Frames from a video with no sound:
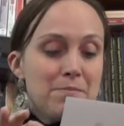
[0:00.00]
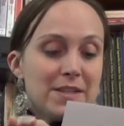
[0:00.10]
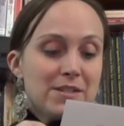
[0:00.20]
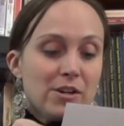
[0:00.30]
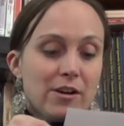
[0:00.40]

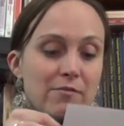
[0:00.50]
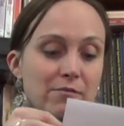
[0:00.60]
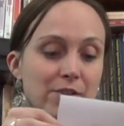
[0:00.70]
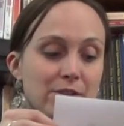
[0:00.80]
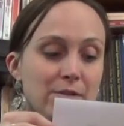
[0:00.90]
These are
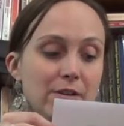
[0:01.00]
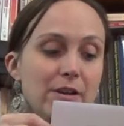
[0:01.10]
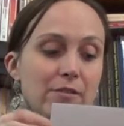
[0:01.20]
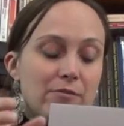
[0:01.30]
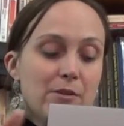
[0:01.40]

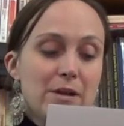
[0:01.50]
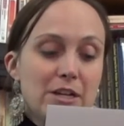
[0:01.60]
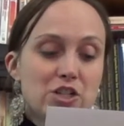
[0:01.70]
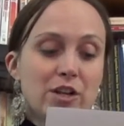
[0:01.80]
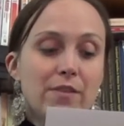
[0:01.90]

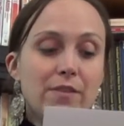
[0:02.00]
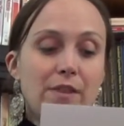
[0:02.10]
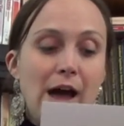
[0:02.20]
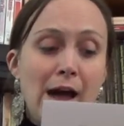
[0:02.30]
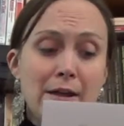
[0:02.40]
information
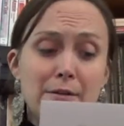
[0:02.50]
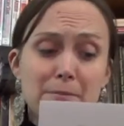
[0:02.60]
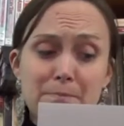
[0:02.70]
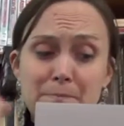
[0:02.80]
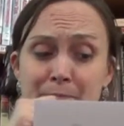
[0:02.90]
that
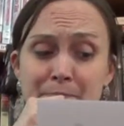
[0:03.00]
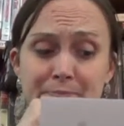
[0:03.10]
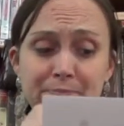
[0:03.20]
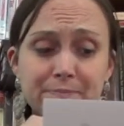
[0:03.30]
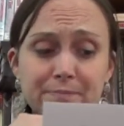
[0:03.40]

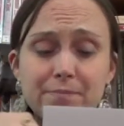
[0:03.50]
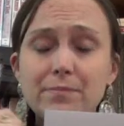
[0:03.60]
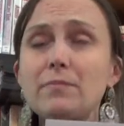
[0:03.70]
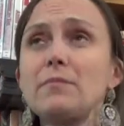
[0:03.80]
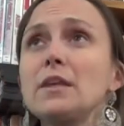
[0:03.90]

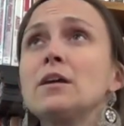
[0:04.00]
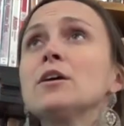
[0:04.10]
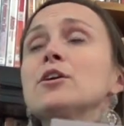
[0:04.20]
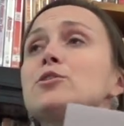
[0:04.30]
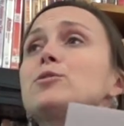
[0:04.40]

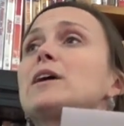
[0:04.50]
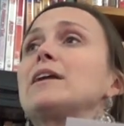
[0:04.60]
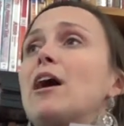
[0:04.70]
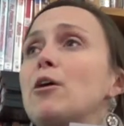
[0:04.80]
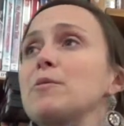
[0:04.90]
you can
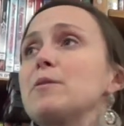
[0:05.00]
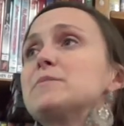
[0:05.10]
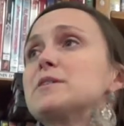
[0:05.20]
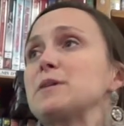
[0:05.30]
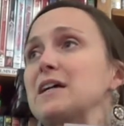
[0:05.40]
help them
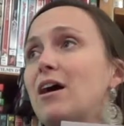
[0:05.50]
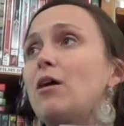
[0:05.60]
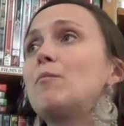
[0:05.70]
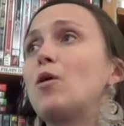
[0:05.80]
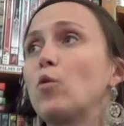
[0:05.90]
to
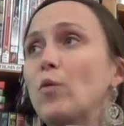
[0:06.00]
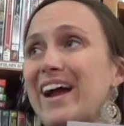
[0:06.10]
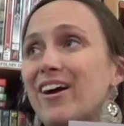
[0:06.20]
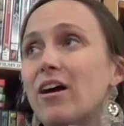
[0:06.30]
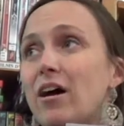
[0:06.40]
become
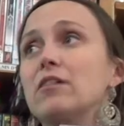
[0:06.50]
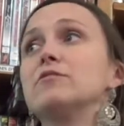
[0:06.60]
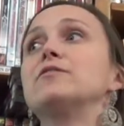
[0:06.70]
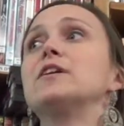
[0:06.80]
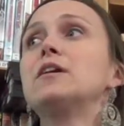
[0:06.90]
aware
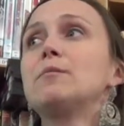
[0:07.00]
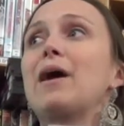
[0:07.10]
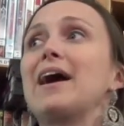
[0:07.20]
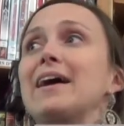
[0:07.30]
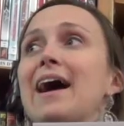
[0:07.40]
of
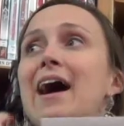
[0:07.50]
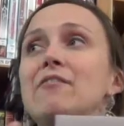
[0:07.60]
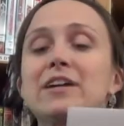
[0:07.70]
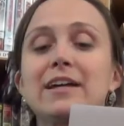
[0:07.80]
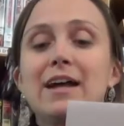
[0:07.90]
by
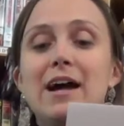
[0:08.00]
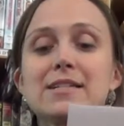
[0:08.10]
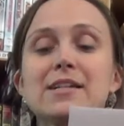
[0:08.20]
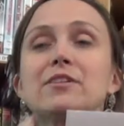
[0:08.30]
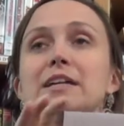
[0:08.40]
having an
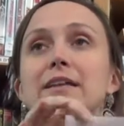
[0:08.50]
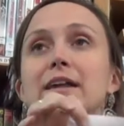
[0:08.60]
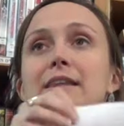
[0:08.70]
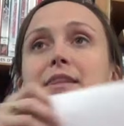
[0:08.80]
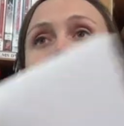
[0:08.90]
activity
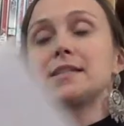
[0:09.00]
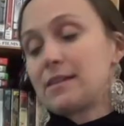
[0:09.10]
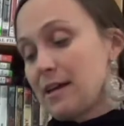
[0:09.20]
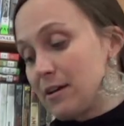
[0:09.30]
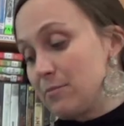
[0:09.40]
like this
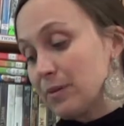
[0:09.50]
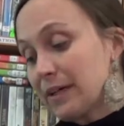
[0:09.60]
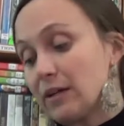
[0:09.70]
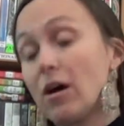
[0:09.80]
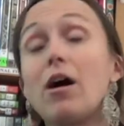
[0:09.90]
that they
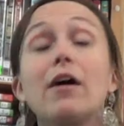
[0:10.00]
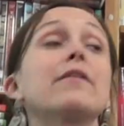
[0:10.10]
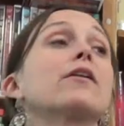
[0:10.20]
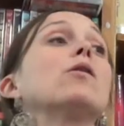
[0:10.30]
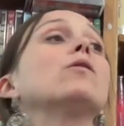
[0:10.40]
complete on
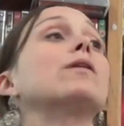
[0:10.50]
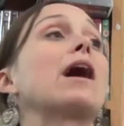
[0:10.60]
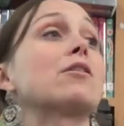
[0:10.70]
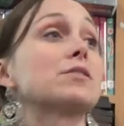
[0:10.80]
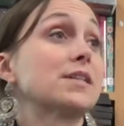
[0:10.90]
their own
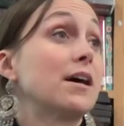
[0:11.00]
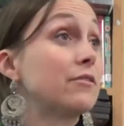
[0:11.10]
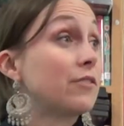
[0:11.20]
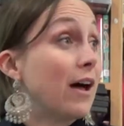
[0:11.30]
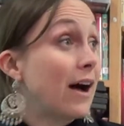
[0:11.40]
outside
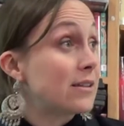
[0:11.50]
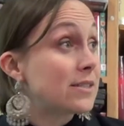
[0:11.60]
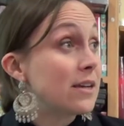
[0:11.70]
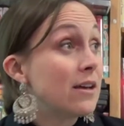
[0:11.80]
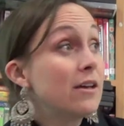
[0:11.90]
of class.
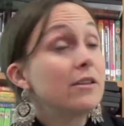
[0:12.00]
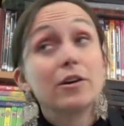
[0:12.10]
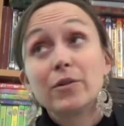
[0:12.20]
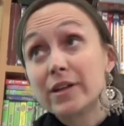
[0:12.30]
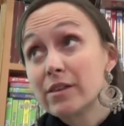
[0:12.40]

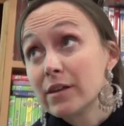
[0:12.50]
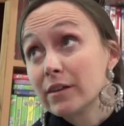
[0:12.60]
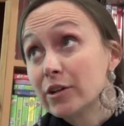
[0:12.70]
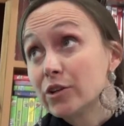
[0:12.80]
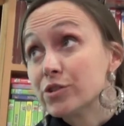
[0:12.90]
The only
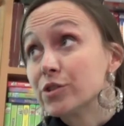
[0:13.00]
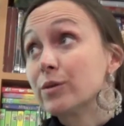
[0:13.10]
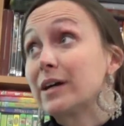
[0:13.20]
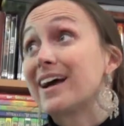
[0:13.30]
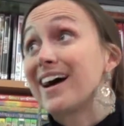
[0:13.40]
thing that you're
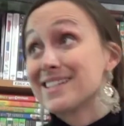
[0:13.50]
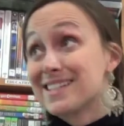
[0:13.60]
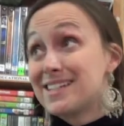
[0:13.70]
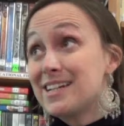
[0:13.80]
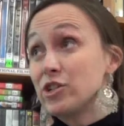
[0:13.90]
doing as
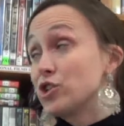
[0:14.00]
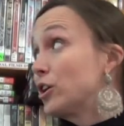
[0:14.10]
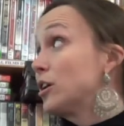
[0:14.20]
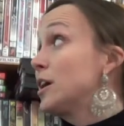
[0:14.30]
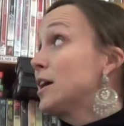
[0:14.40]
the
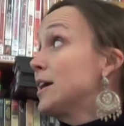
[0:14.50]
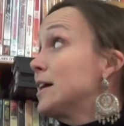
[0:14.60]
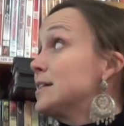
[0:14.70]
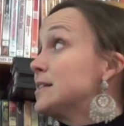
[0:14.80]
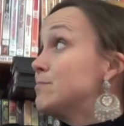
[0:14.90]
teacher
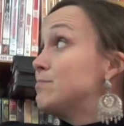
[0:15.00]
is